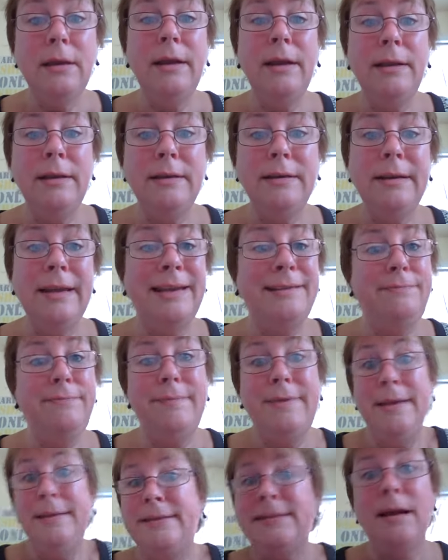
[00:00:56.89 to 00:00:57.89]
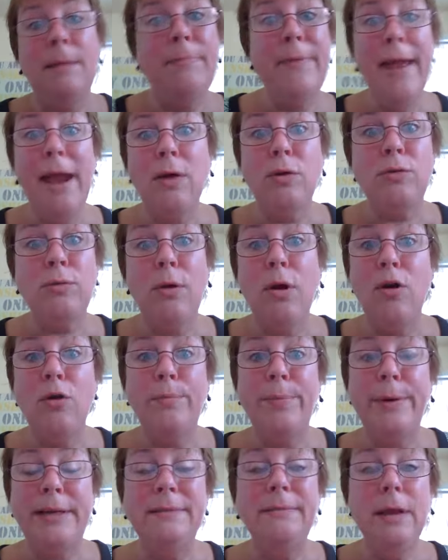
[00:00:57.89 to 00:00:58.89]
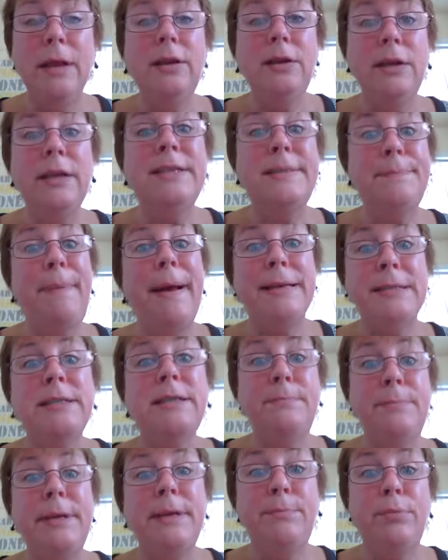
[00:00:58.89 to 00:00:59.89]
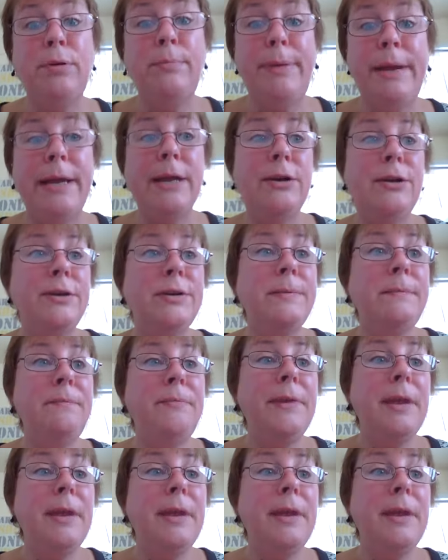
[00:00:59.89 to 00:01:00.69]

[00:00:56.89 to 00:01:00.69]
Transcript: And it's something they outgrow, but it's best to be prepared.